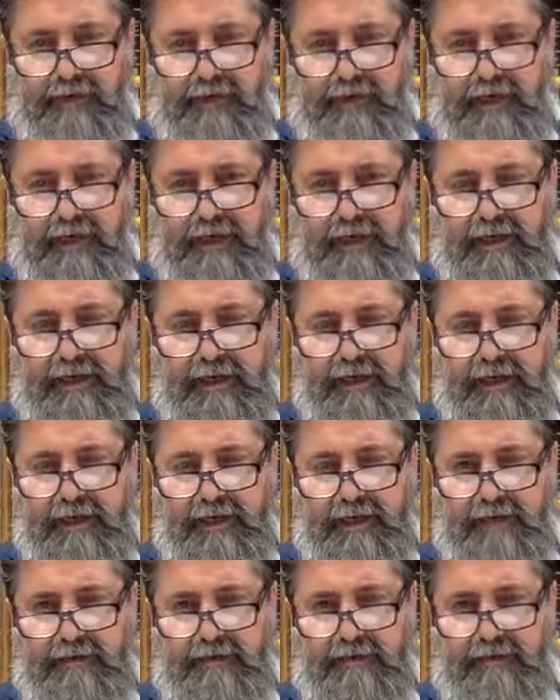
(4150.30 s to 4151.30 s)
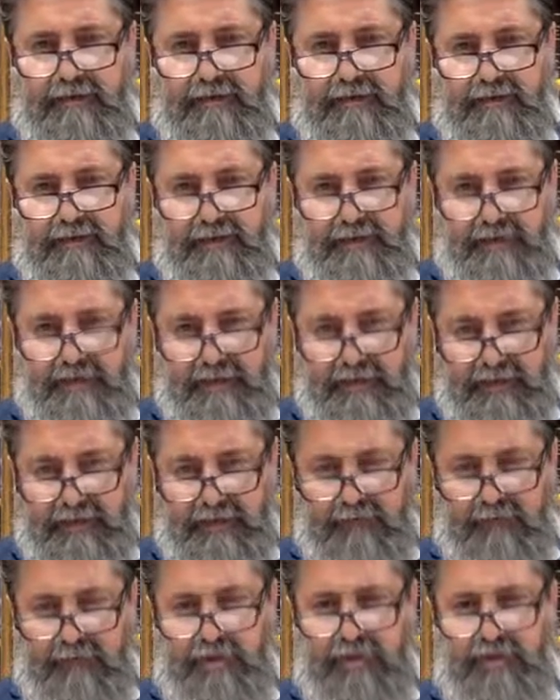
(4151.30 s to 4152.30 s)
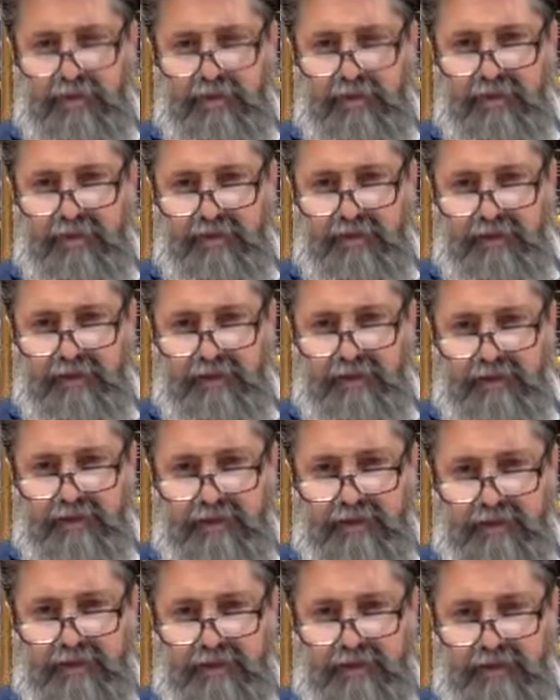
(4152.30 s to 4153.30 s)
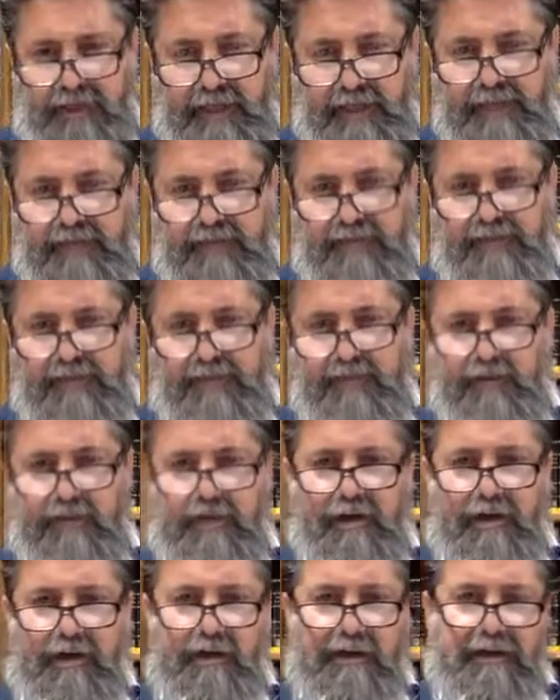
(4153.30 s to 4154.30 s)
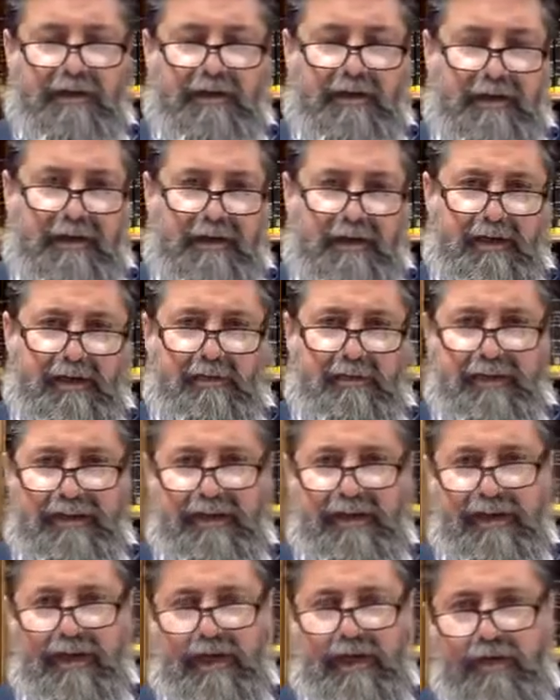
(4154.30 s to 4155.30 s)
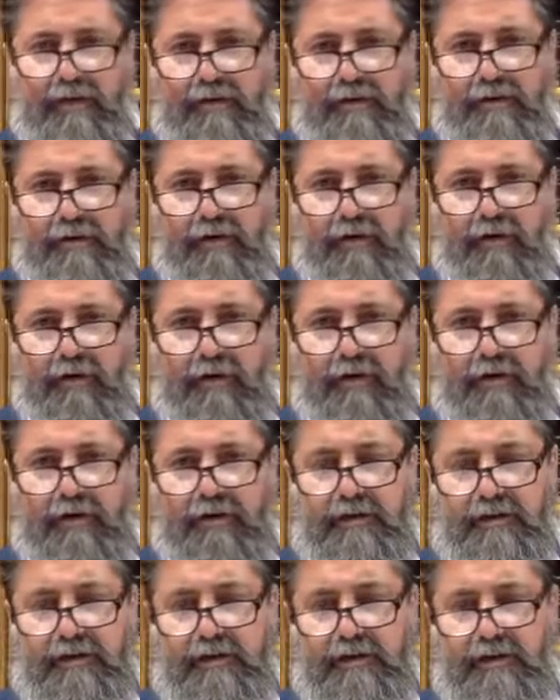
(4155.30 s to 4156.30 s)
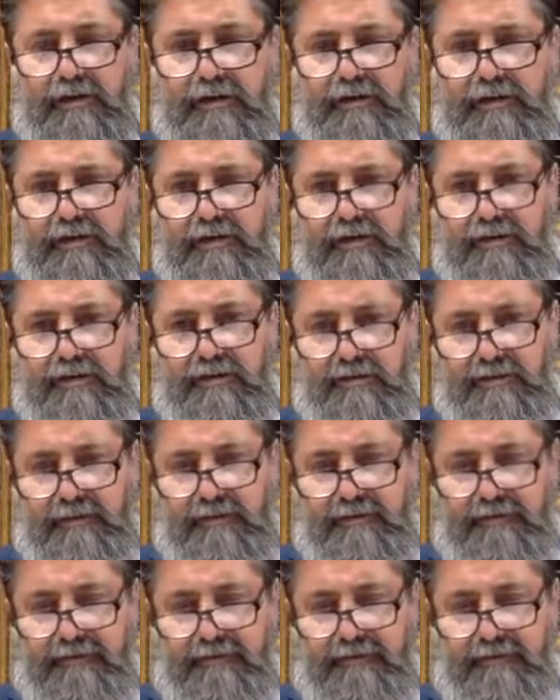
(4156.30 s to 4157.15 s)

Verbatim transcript: Hannah, she had more children, not just Shmuel, and Penina lost all her ten children.